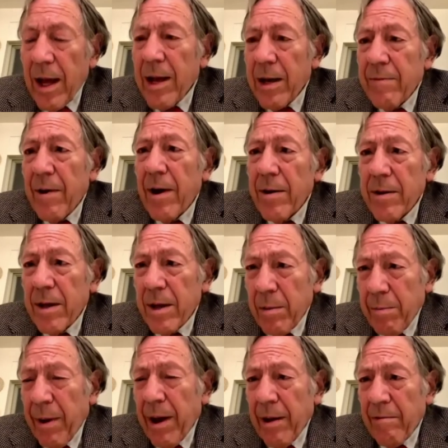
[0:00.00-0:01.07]
In light of all
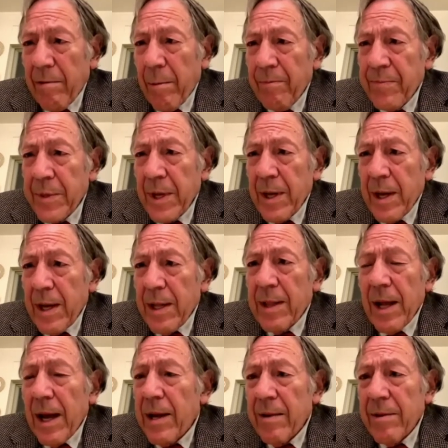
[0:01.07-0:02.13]
the above,
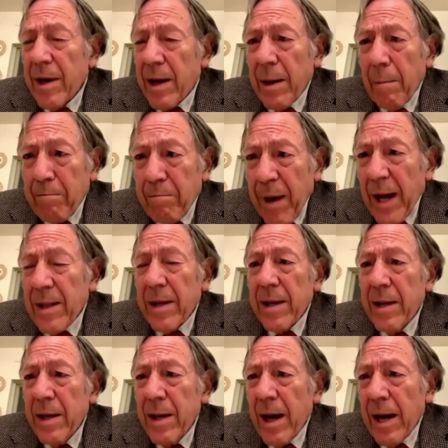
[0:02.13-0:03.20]
in light of the
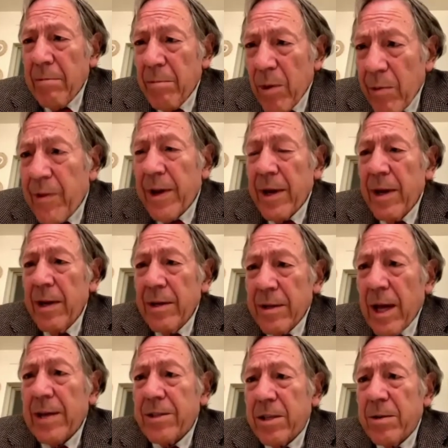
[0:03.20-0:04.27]
compelling and moving
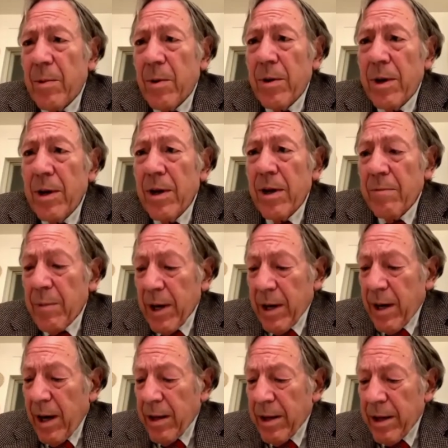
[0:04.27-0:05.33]
testimony of
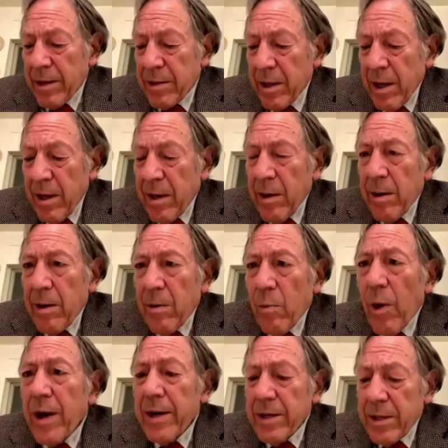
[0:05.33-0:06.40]
my colleagues,
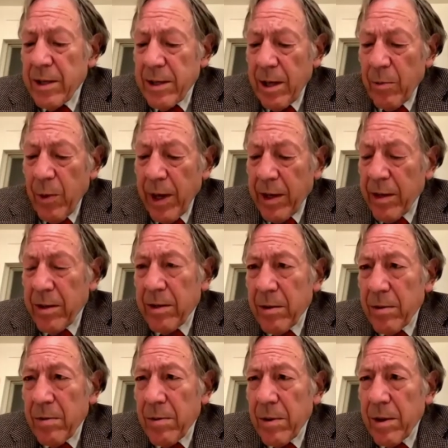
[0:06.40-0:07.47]
what is it that we
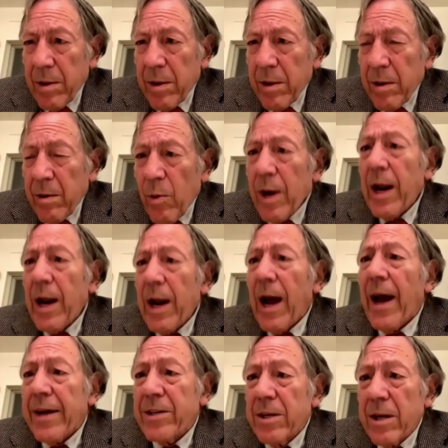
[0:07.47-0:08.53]
can do? What
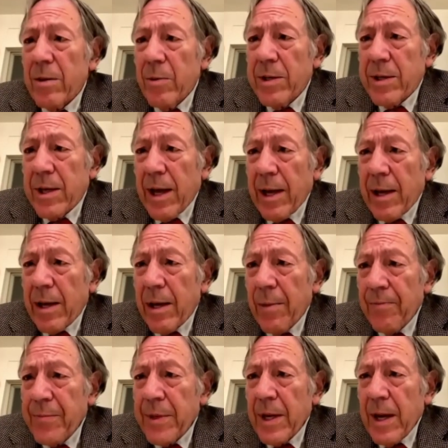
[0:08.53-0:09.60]
action can we take?
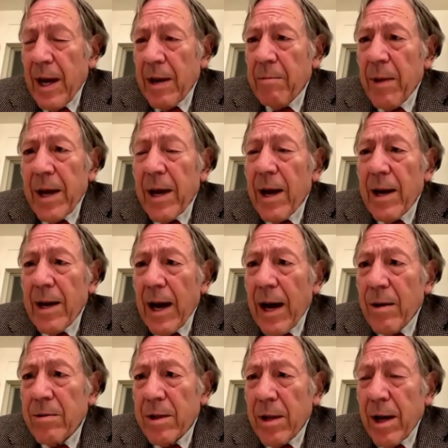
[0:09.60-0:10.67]
And may I
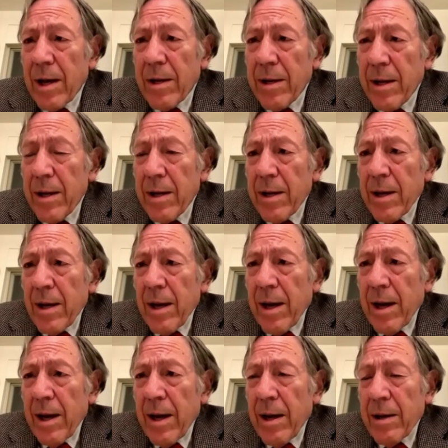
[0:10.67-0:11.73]
outline
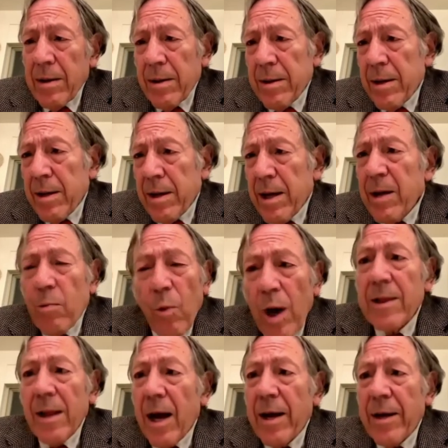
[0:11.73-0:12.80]
uh, in
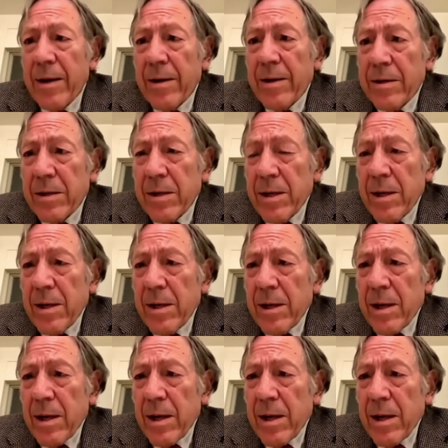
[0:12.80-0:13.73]
one liners,